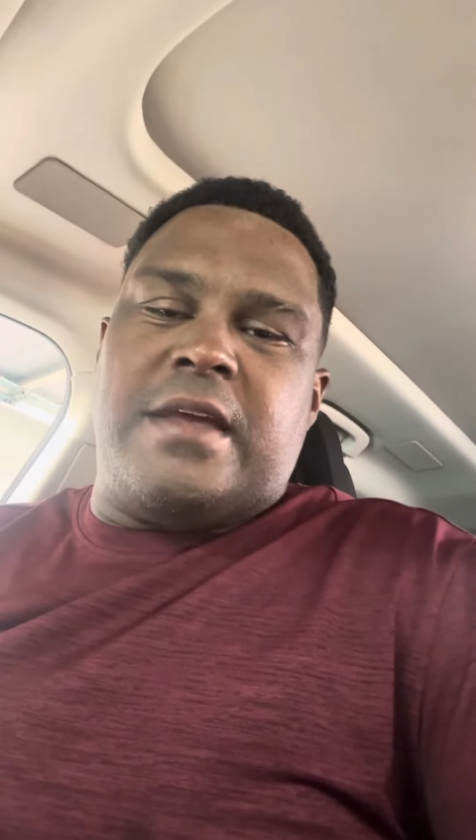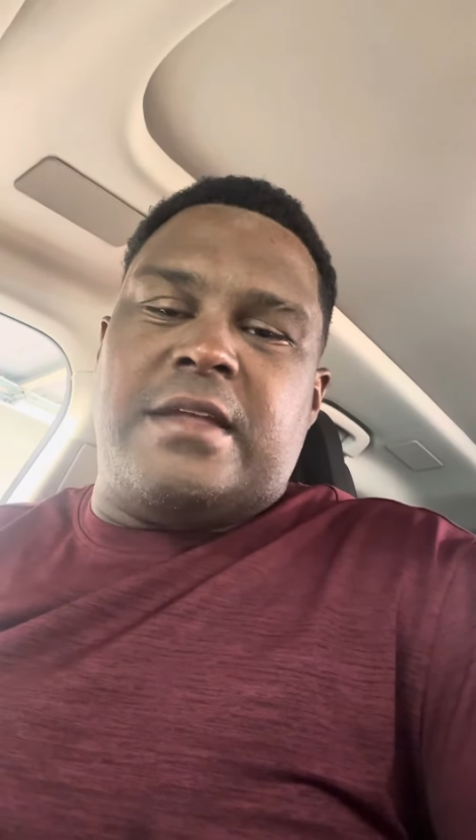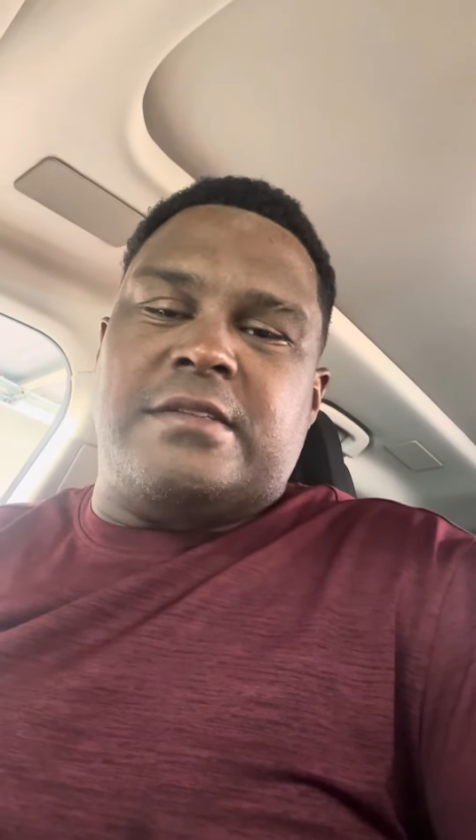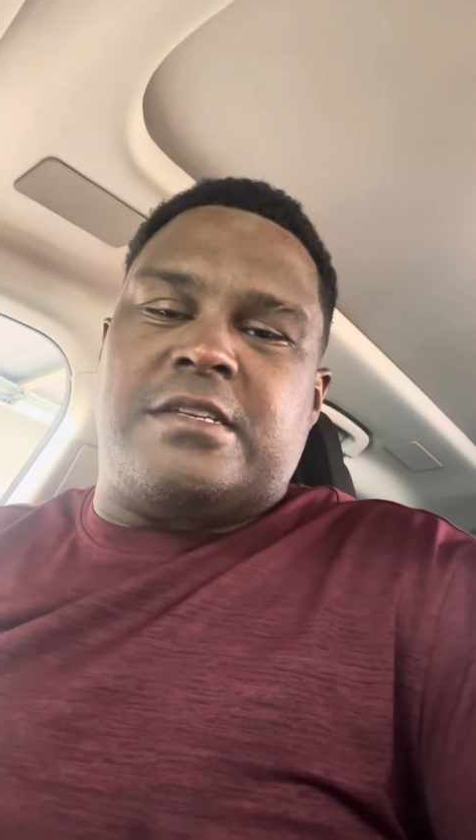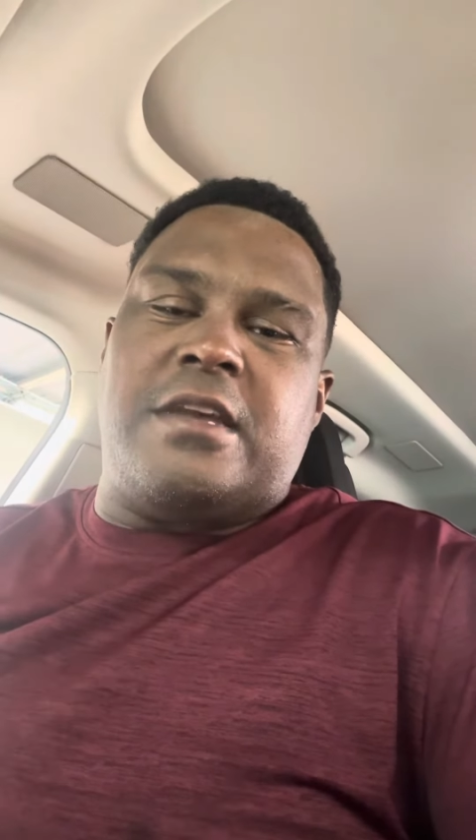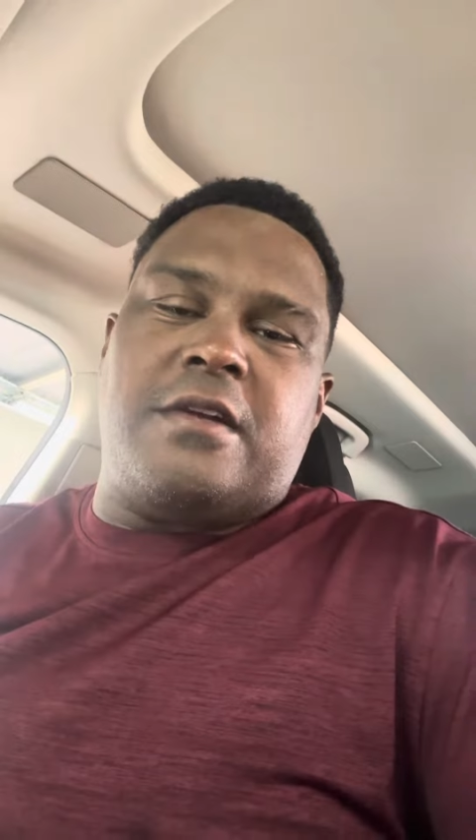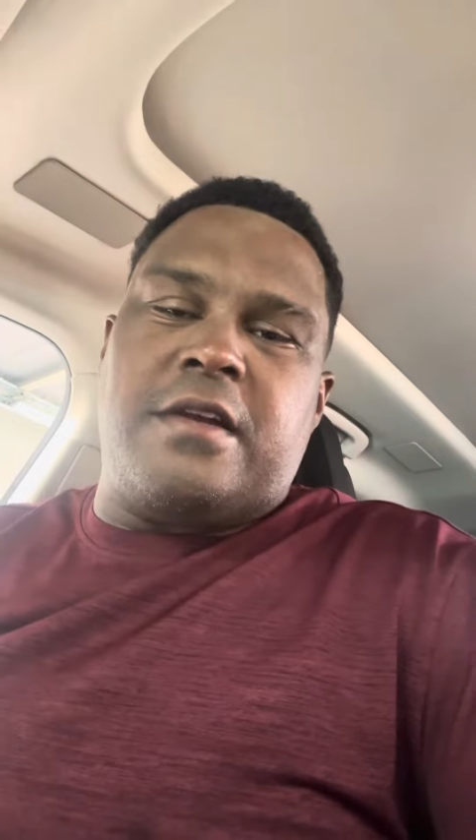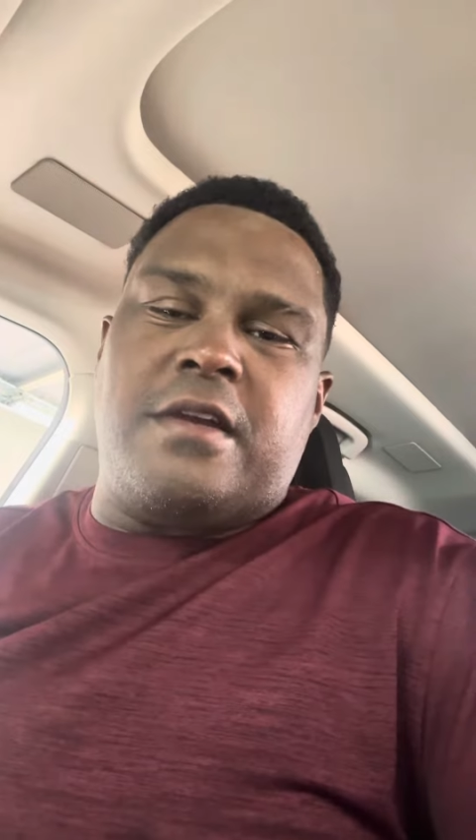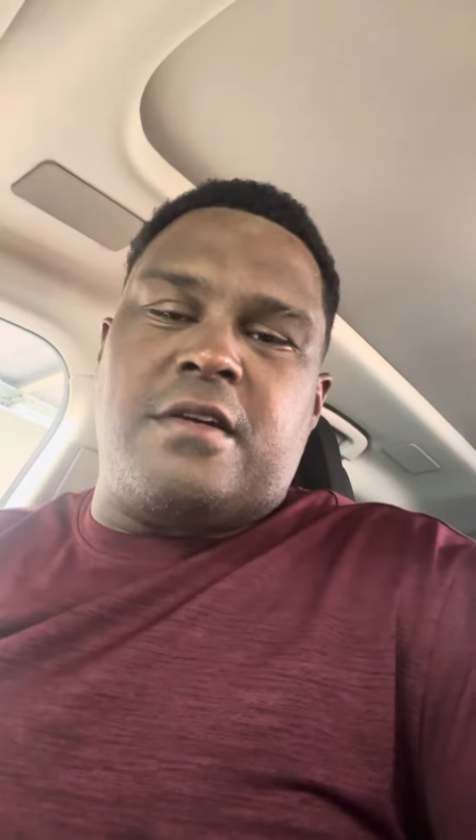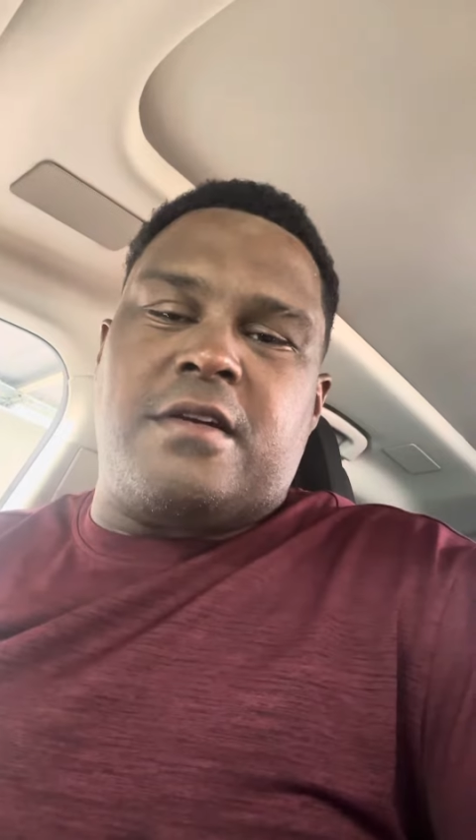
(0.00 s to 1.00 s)

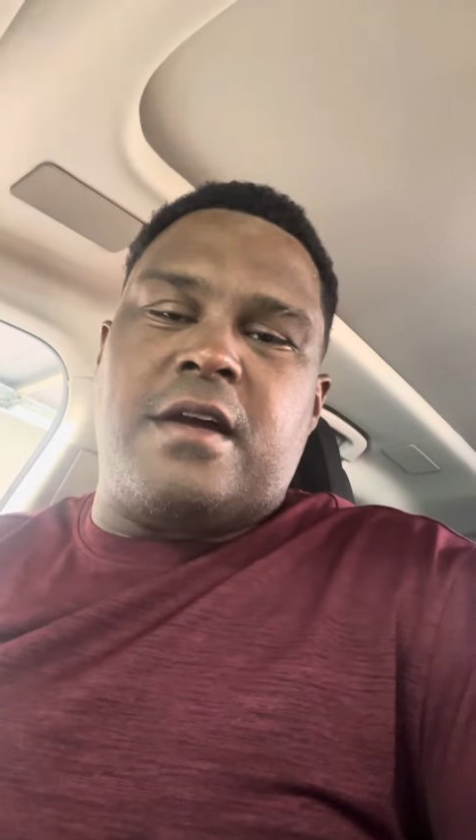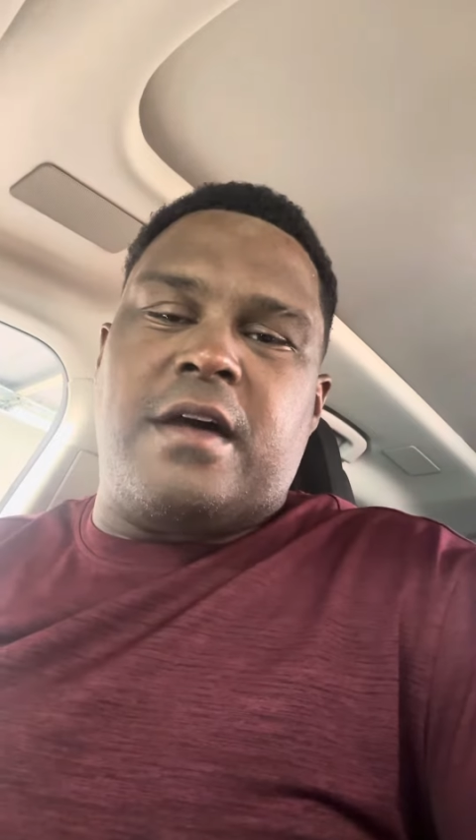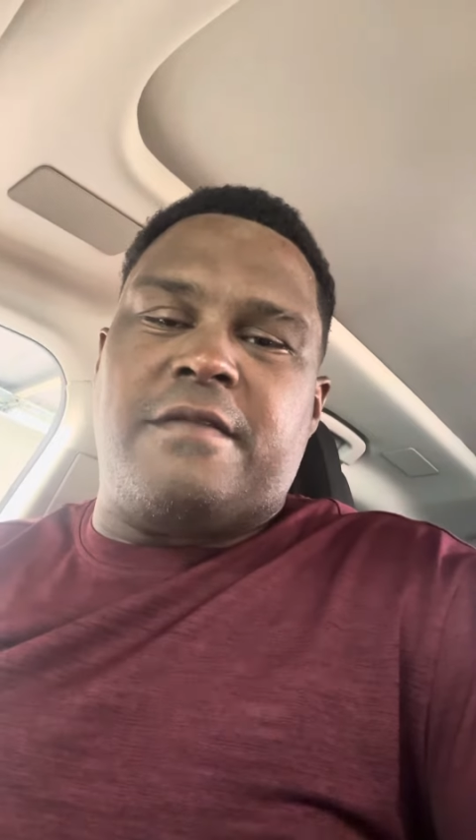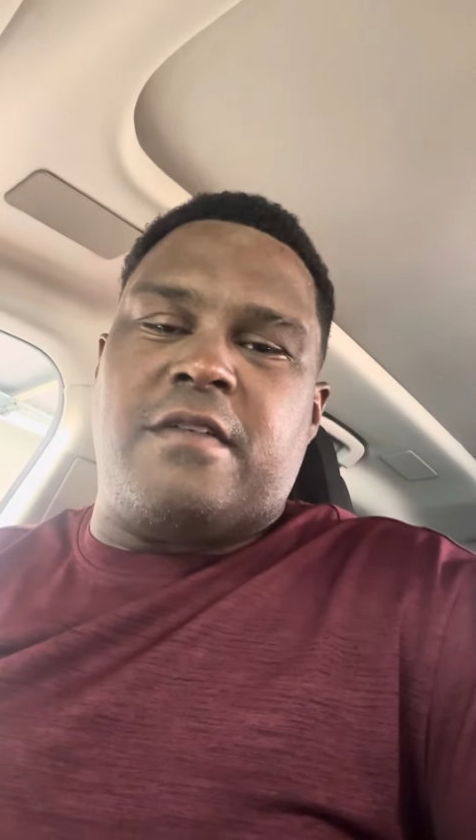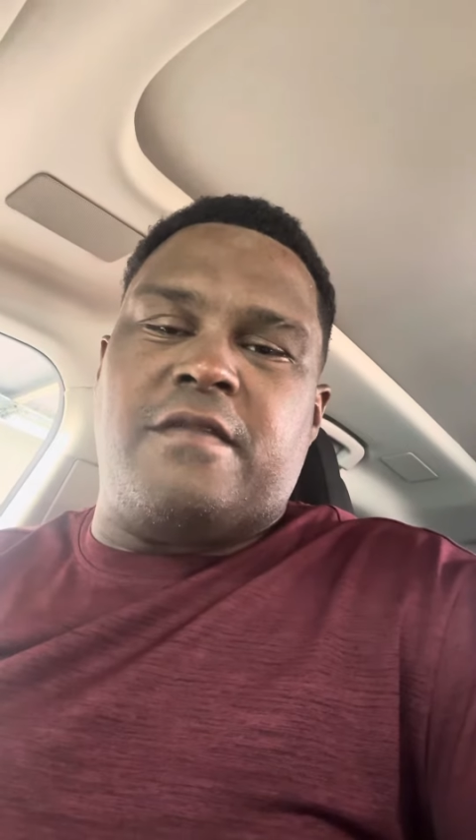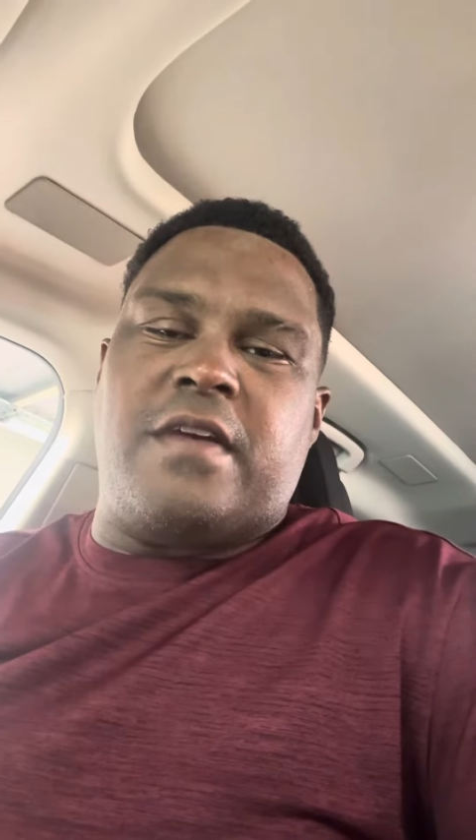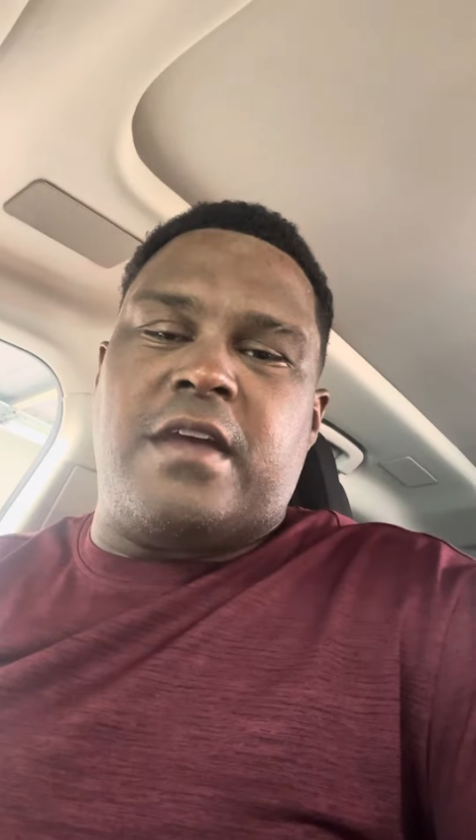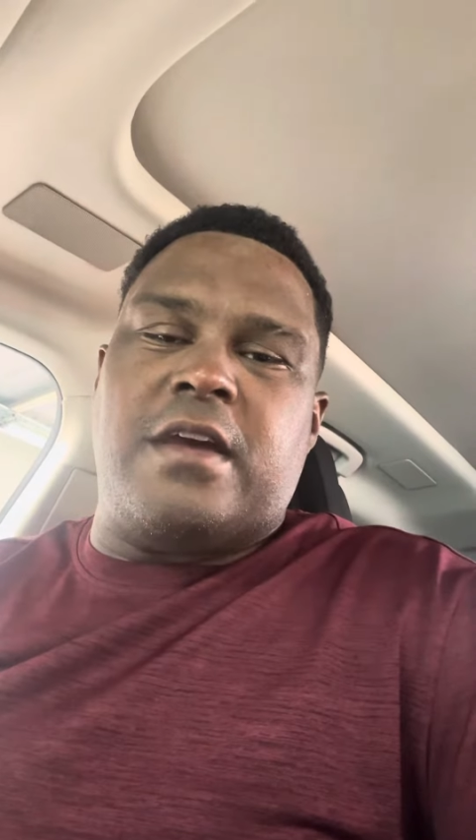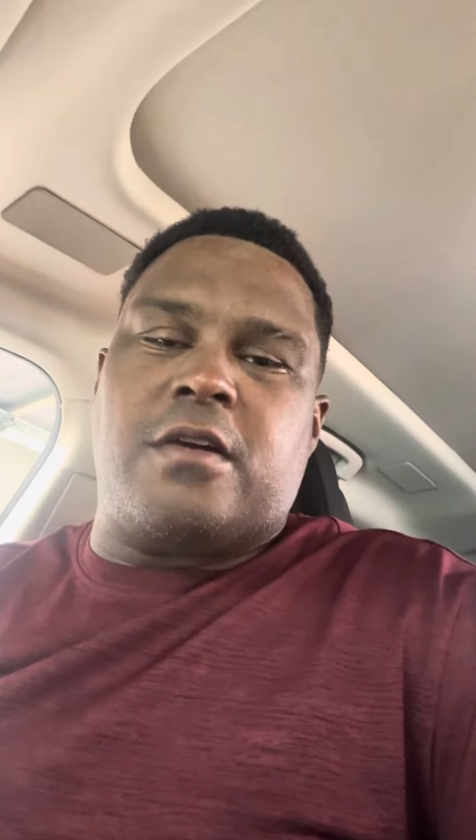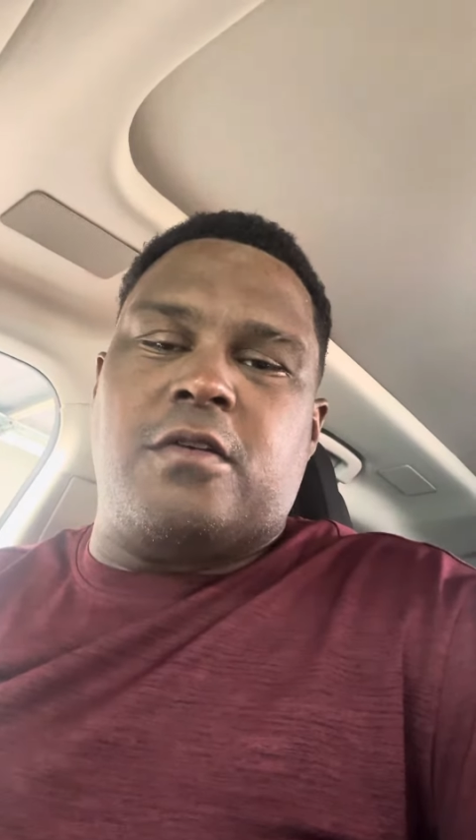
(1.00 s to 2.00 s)
interior of your
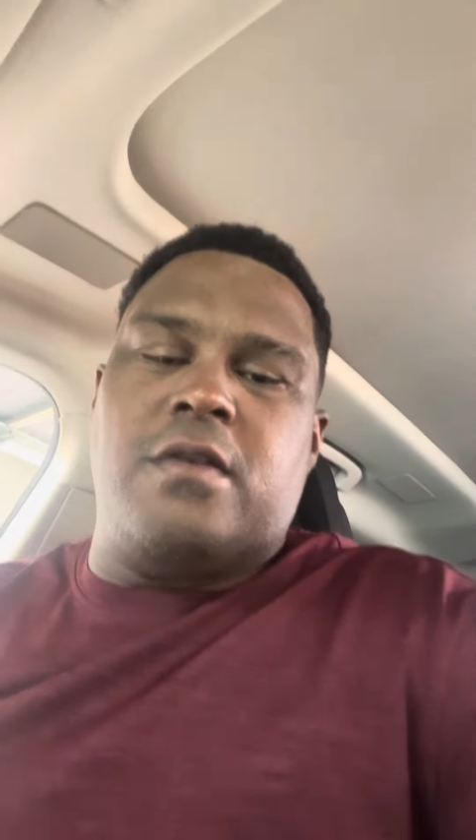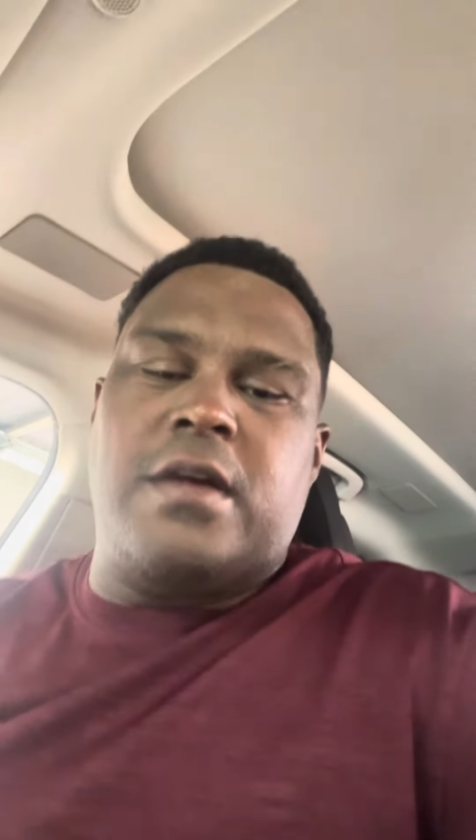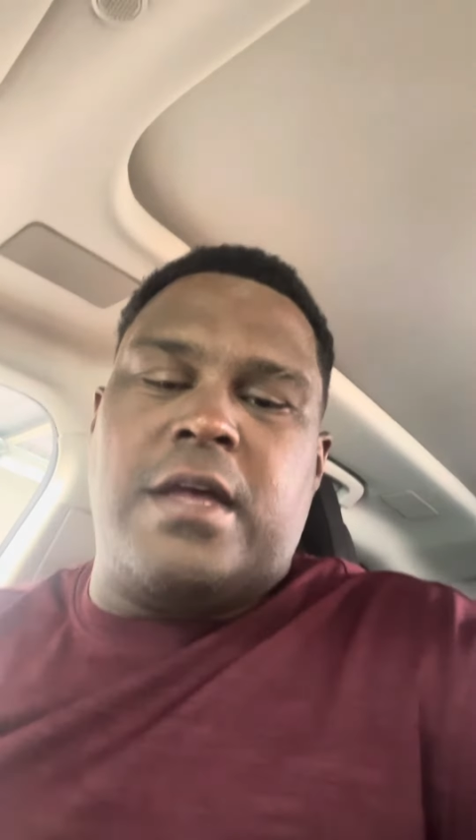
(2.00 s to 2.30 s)
vehicle.